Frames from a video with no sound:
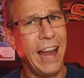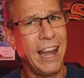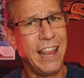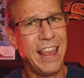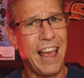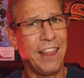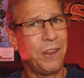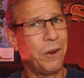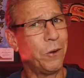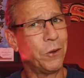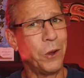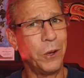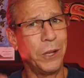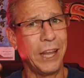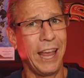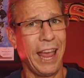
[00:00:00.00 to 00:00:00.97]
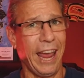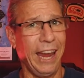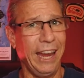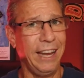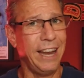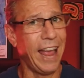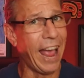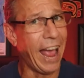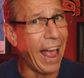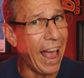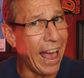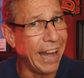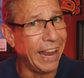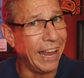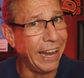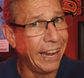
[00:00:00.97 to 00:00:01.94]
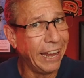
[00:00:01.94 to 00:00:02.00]
you add to that, there was only 8
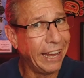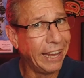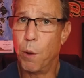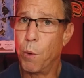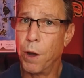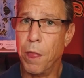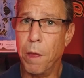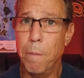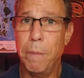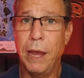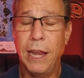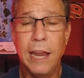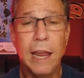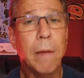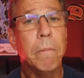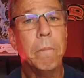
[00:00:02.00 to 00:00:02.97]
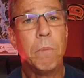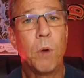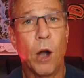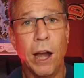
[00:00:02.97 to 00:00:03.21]
added, and where the median